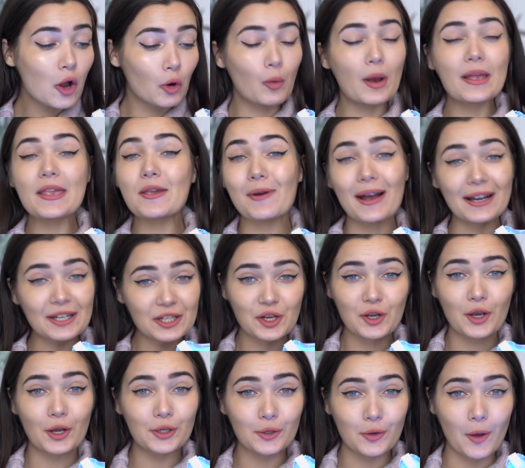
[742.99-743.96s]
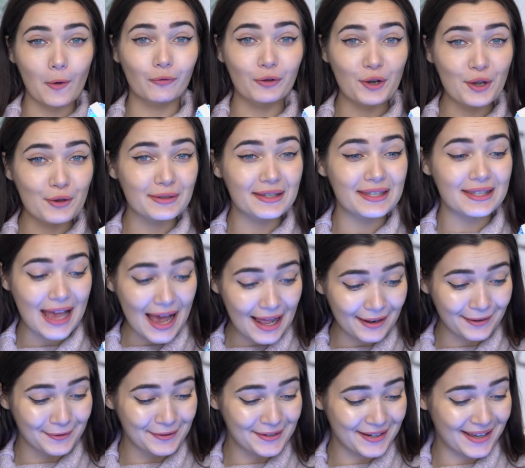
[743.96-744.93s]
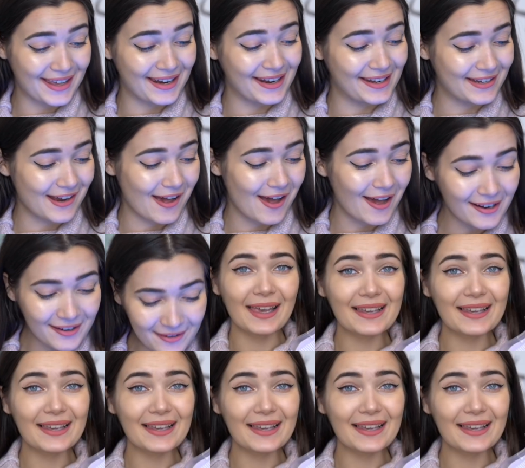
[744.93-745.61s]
when you actually go to a real salon to get it done.